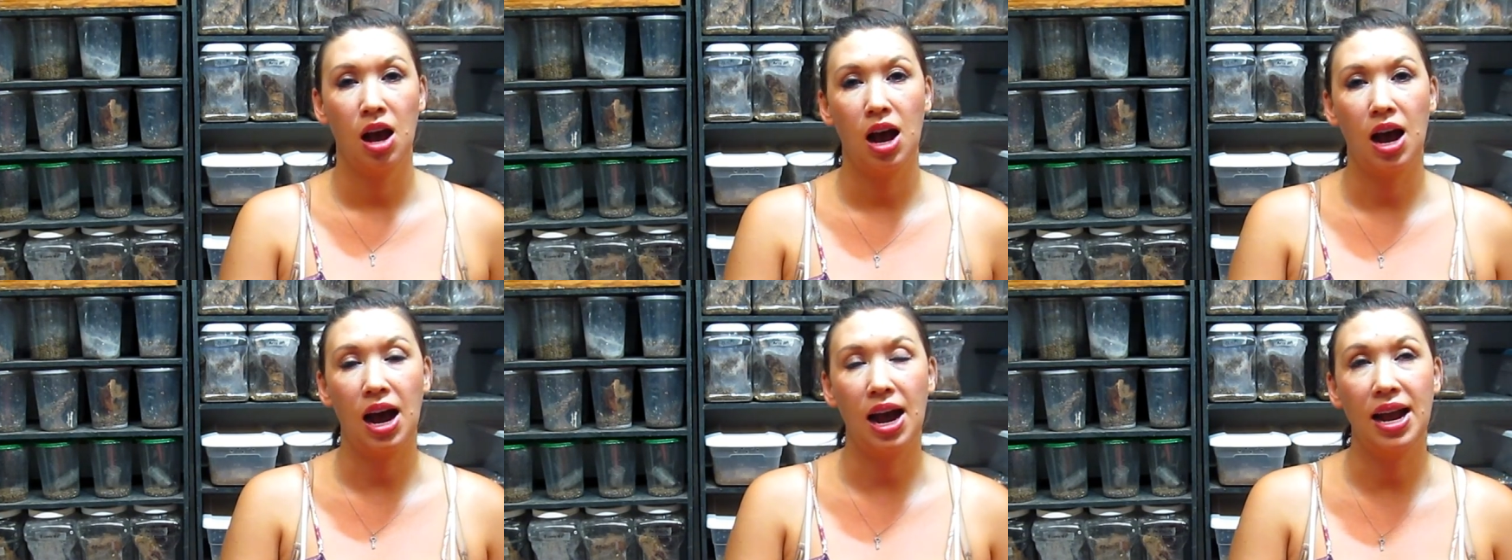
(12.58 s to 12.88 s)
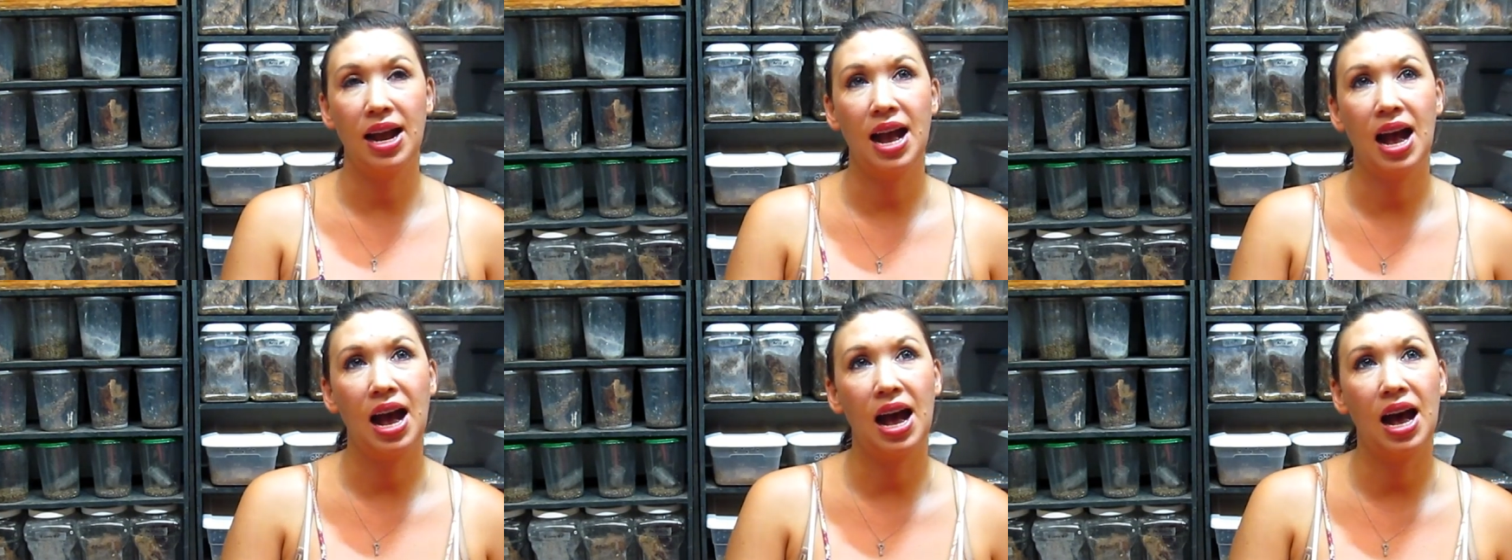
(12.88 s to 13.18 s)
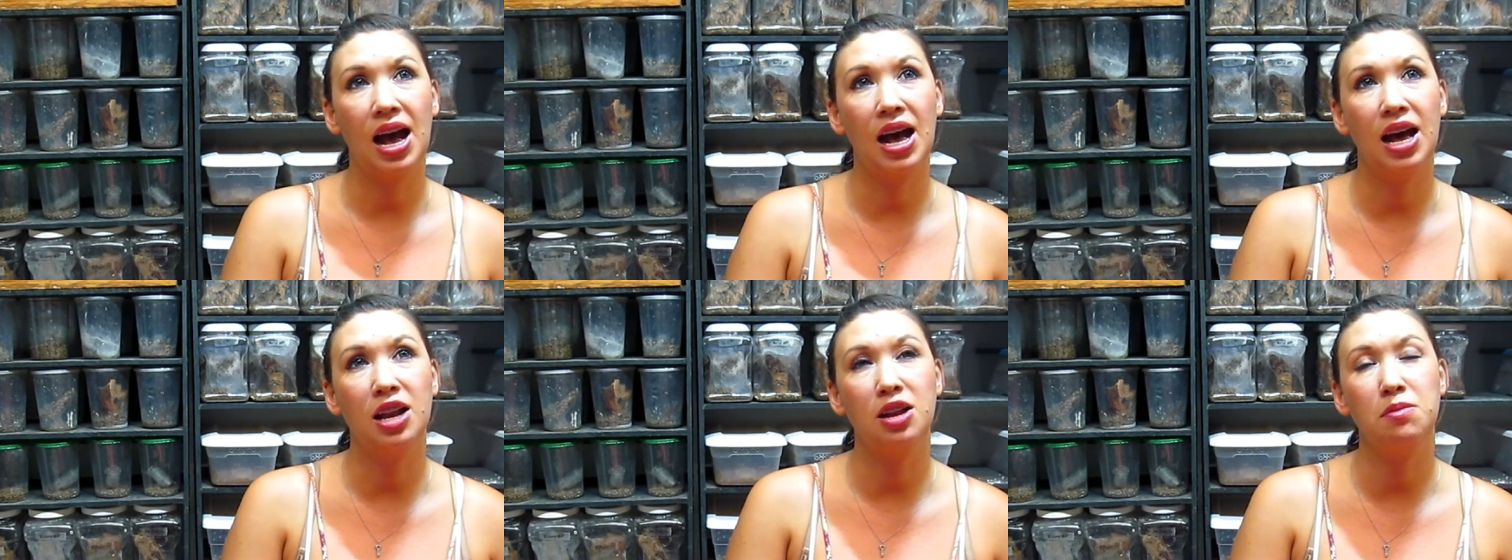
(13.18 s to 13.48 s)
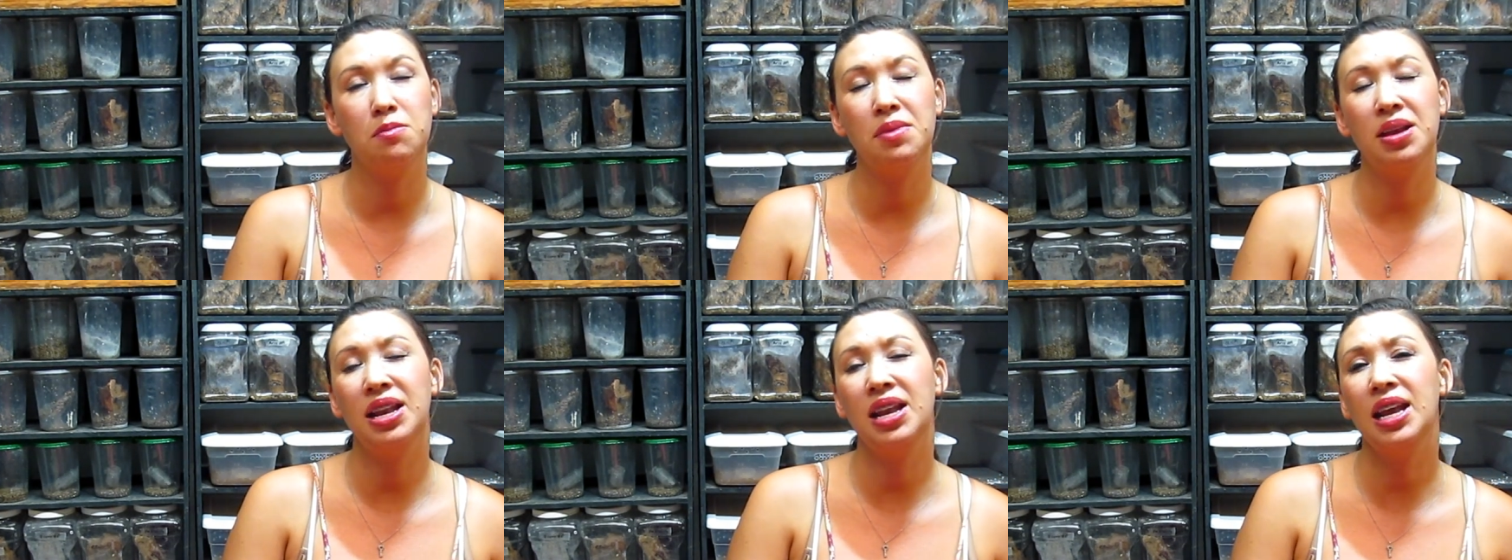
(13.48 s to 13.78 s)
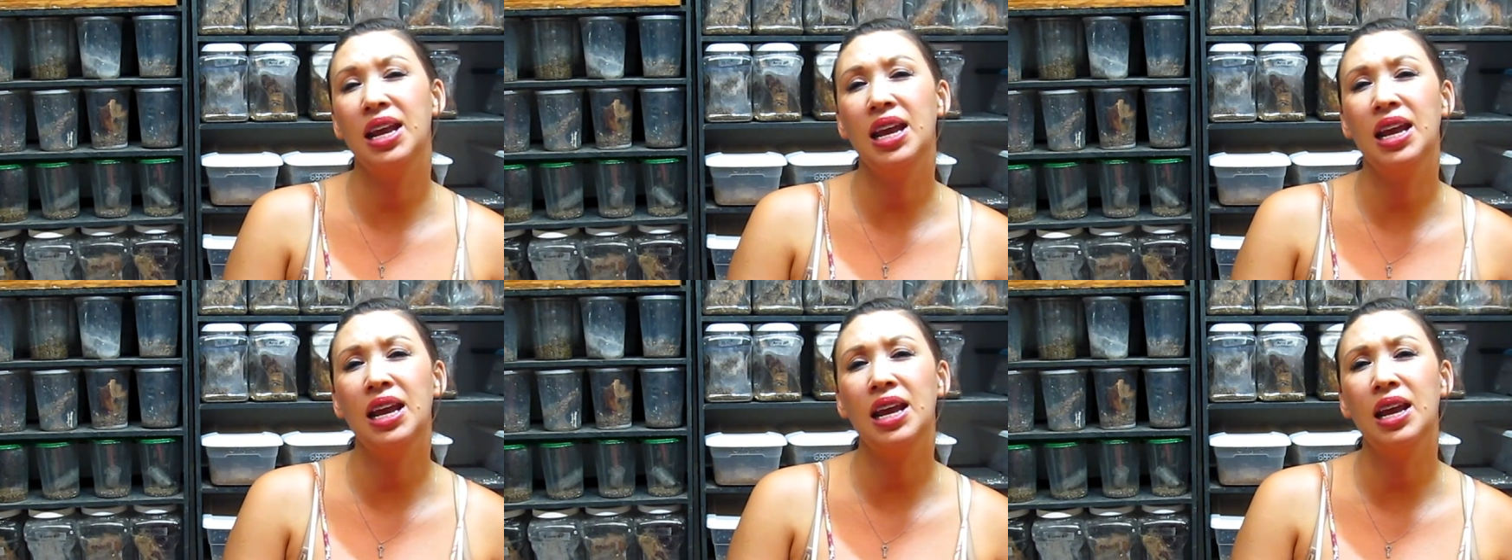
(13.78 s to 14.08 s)
I had
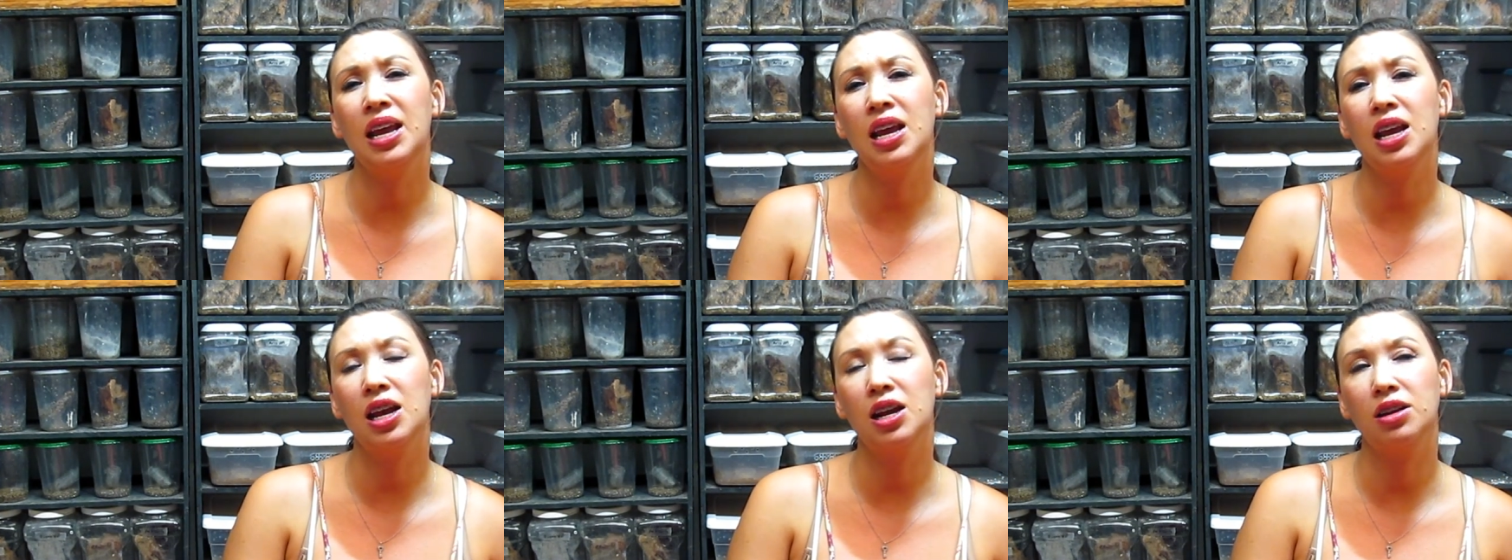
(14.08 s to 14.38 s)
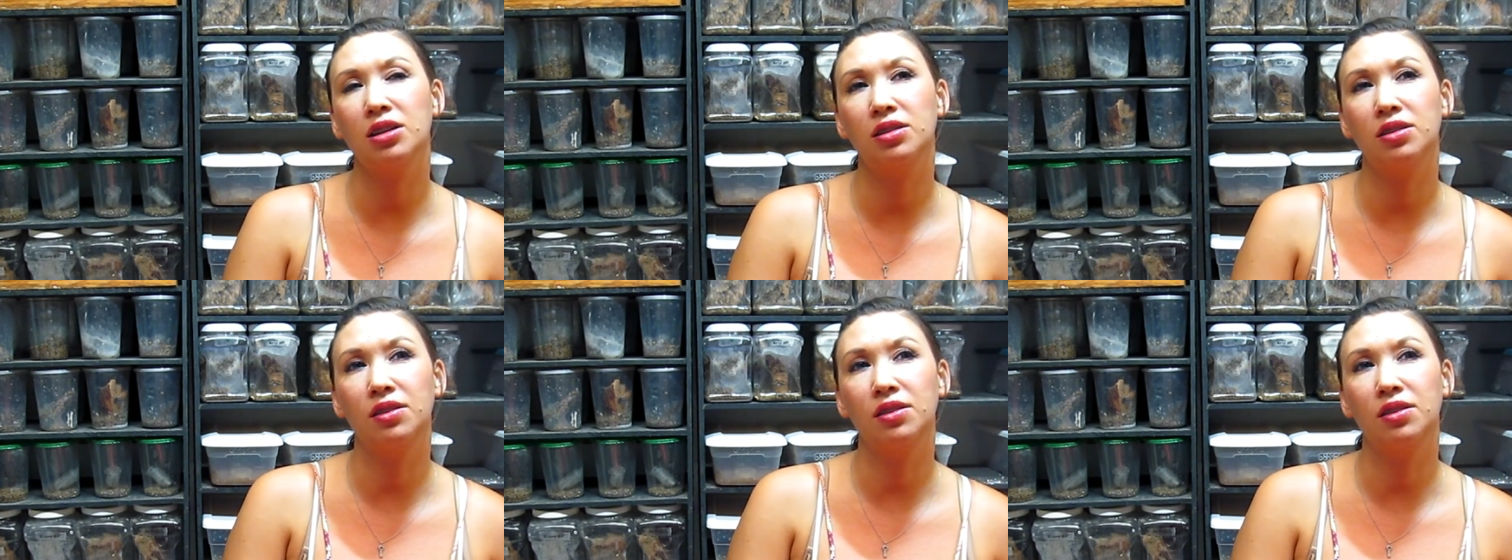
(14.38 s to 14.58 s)
many